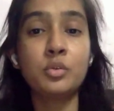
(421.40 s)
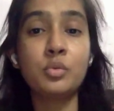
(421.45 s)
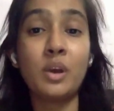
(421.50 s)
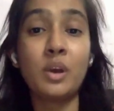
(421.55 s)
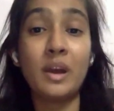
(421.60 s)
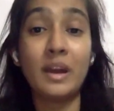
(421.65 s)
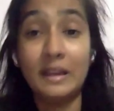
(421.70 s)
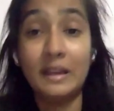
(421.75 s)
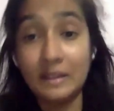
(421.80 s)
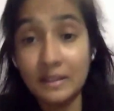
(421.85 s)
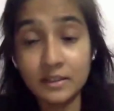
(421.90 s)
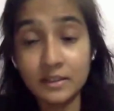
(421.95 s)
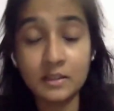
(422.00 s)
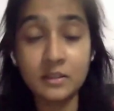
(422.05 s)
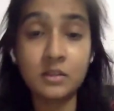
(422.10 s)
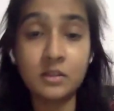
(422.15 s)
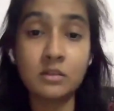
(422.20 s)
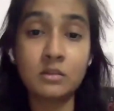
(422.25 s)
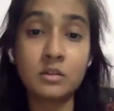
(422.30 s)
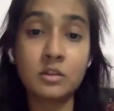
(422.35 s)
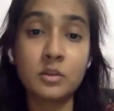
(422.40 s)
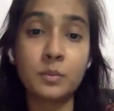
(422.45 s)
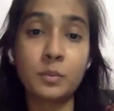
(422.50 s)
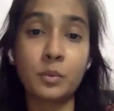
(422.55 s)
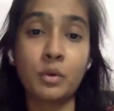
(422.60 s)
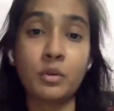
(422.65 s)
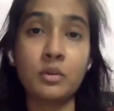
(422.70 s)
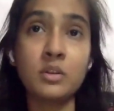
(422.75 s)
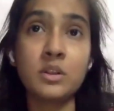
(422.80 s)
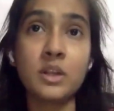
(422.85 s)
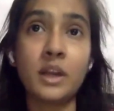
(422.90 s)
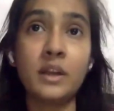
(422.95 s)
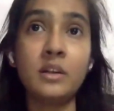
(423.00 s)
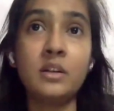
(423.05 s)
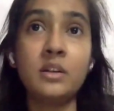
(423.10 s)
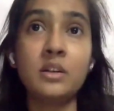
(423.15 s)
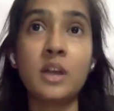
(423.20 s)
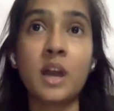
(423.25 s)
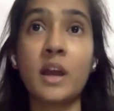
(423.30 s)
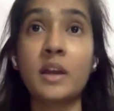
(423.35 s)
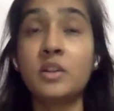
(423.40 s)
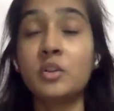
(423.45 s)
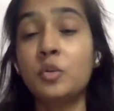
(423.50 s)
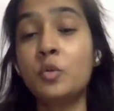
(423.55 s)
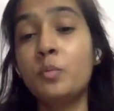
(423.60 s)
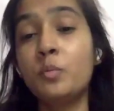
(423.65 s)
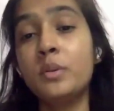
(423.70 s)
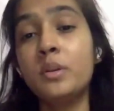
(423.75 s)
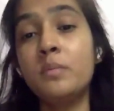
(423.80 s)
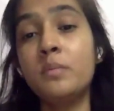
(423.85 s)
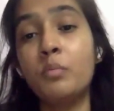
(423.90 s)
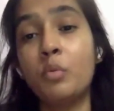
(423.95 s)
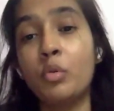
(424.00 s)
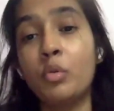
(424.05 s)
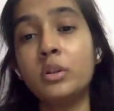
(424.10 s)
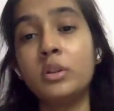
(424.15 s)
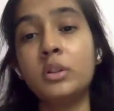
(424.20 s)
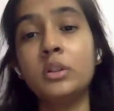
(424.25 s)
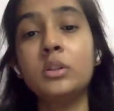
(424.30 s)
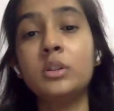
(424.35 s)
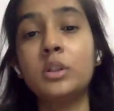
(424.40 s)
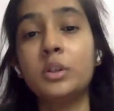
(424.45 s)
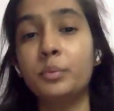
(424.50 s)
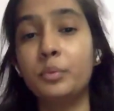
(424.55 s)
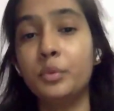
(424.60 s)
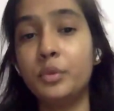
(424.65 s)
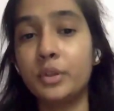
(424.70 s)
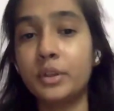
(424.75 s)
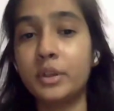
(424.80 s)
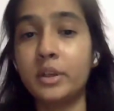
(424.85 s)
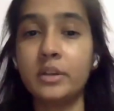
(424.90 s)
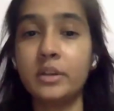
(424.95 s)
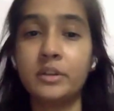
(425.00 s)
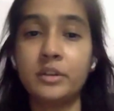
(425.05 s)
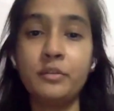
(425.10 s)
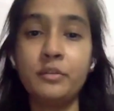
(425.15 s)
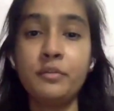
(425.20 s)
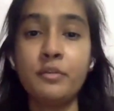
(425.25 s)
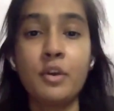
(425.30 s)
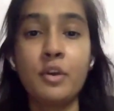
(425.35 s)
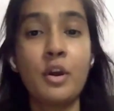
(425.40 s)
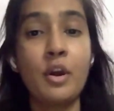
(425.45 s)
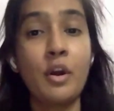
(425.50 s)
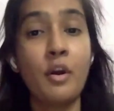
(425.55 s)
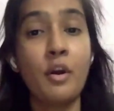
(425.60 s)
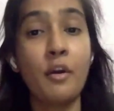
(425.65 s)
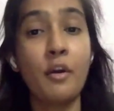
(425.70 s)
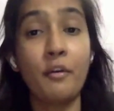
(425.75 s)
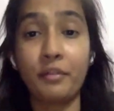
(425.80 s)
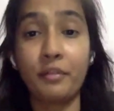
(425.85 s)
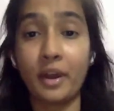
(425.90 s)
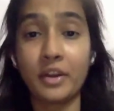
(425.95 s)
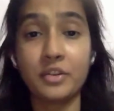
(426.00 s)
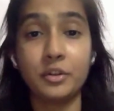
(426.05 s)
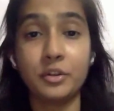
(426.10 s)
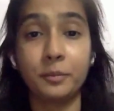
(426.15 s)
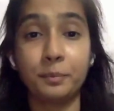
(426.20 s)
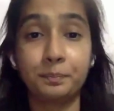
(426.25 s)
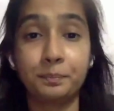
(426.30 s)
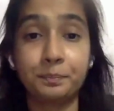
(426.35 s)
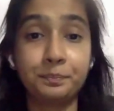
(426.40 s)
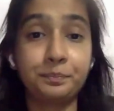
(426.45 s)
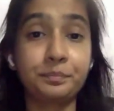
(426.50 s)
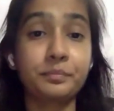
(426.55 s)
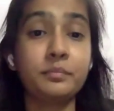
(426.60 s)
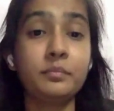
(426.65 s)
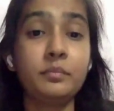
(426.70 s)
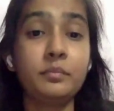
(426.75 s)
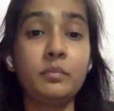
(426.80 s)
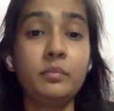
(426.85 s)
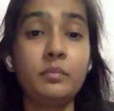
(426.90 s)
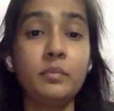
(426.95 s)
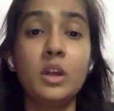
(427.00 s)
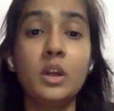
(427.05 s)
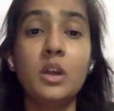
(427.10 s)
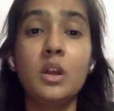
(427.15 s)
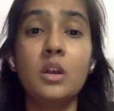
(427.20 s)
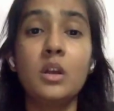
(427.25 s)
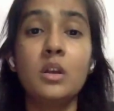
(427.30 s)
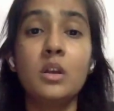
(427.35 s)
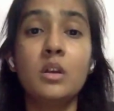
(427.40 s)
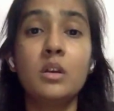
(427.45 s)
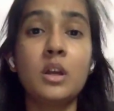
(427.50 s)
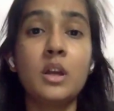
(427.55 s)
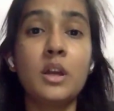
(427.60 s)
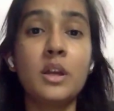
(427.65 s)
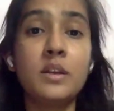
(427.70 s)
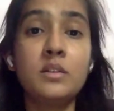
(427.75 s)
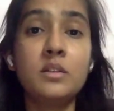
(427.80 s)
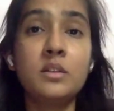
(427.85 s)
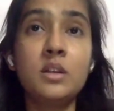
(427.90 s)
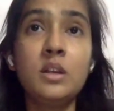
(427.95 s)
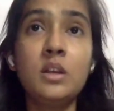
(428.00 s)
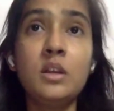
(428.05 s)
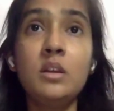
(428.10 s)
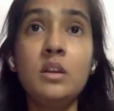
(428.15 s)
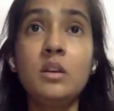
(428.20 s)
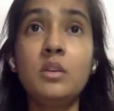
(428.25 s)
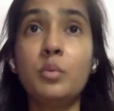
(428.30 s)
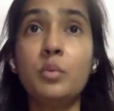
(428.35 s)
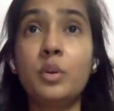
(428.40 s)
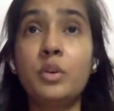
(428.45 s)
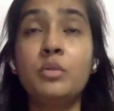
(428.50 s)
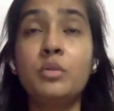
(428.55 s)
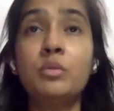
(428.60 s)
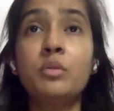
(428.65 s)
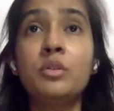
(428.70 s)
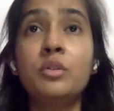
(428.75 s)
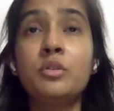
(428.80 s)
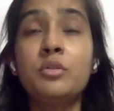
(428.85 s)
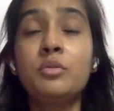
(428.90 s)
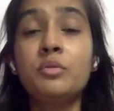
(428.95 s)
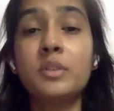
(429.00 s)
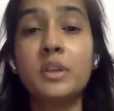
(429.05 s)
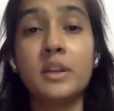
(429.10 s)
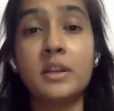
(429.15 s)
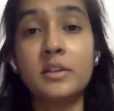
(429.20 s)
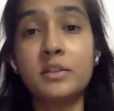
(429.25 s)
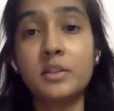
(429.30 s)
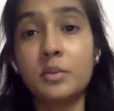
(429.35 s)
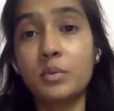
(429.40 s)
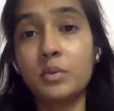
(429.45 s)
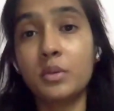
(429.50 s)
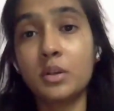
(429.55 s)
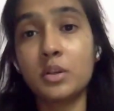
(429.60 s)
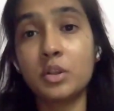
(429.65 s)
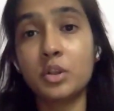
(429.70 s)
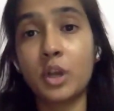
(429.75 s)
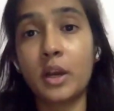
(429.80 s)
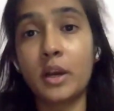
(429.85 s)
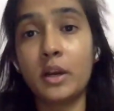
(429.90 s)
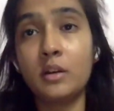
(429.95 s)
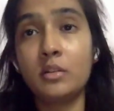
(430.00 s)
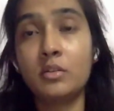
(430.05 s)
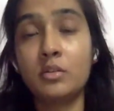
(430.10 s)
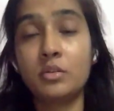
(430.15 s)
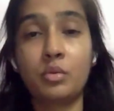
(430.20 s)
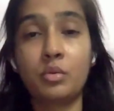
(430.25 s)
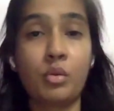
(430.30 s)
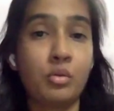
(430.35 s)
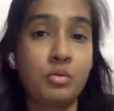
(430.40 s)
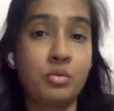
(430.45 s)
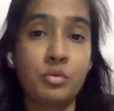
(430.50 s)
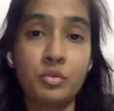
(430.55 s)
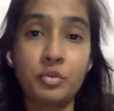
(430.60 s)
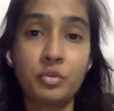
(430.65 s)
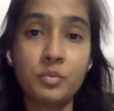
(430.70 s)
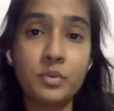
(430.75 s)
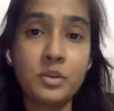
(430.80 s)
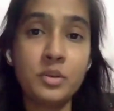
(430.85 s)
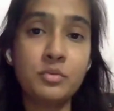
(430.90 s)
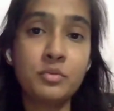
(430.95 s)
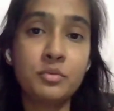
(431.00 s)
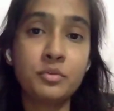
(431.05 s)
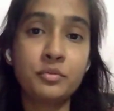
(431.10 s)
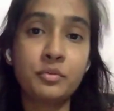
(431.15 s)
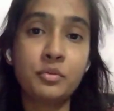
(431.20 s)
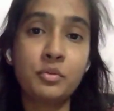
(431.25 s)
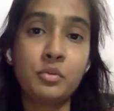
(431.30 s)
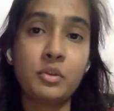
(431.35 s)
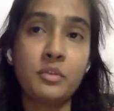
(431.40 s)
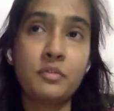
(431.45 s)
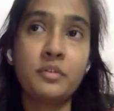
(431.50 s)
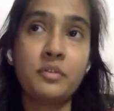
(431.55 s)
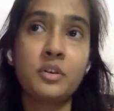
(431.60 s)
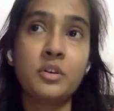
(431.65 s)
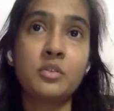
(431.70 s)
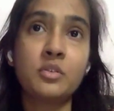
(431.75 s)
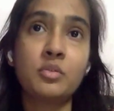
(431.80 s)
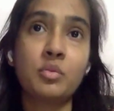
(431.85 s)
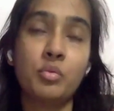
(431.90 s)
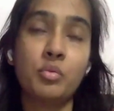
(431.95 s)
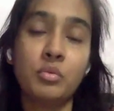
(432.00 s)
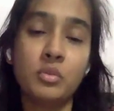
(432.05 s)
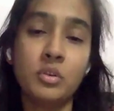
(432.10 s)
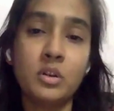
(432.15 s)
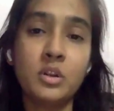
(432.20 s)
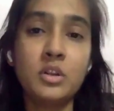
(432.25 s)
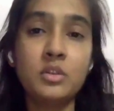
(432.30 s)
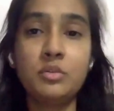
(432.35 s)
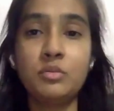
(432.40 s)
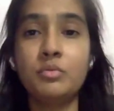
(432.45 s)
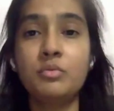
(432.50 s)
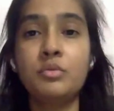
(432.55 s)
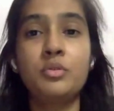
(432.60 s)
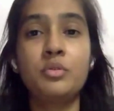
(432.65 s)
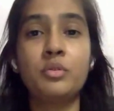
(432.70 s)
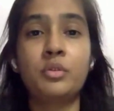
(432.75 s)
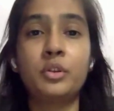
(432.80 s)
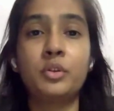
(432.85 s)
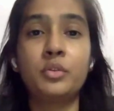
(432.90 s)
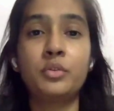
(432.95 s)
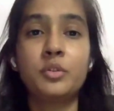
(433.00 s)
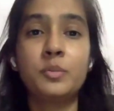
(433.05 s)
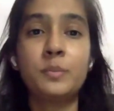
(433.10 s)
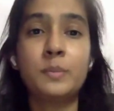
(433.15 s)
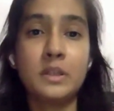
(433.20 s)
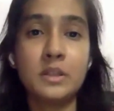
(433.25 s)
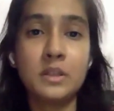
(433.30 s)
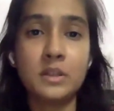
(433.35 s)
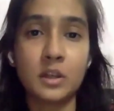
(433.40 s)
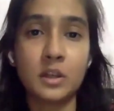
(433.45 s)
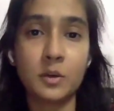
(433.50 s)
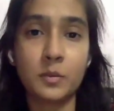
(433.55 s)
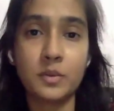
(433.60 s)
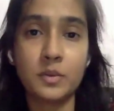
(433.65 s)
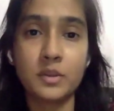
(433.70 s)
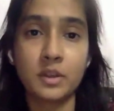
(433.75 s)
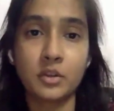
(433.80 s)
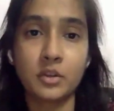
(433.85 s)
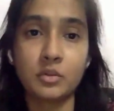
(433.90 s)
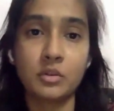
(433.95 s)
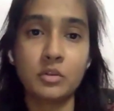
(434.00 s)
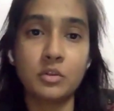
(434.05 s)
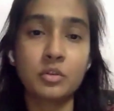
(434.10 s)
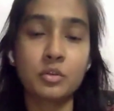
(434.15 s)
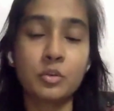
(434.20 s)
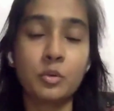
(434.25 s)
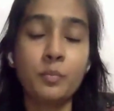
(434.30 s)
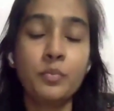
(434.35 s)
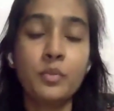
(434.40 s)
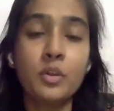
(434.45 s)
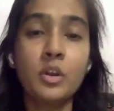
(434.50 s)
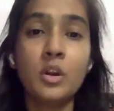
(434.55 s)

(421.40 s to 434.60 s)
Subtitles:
to elicit the response, and it has to be more in a communicative fashion. AC, when you're going to use AC with a child, it's not going to be useful if it is only used during a speech therapy session. So